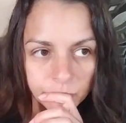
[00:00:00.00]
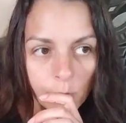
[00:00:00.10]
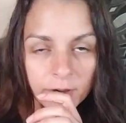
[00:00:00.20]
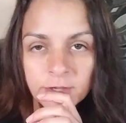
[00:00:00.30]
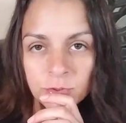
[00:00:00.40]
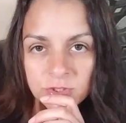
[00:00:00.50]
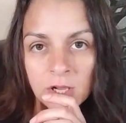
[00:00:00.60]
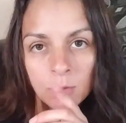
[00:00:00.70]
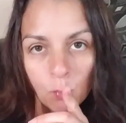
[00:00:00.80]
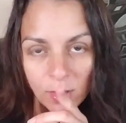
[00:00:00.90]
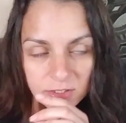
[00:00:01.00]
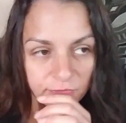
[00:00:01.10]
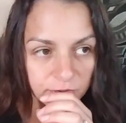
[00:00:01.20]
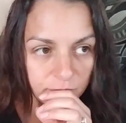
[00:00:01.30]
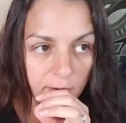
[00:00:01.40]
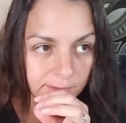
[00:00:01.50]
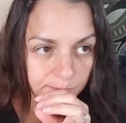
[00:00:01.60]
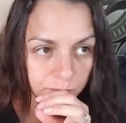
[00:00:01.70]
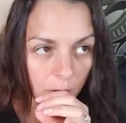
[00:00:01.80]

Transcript: All I gotta do is tell him once, first of all,